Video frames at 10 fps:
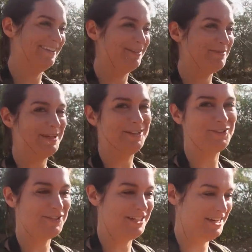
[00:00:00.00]
a little bit
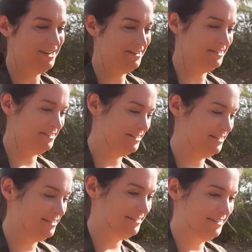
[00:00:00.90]
interesting here is
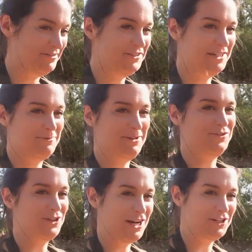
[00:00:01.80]
every time we
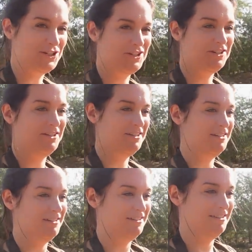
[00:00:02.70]
have trash
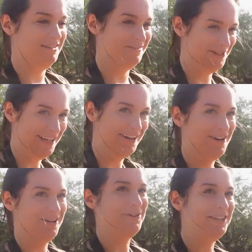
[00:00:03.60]
we're like
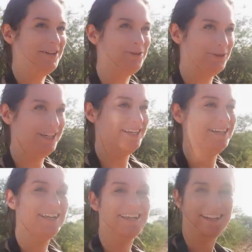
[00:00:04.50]
awkwardly holding it, and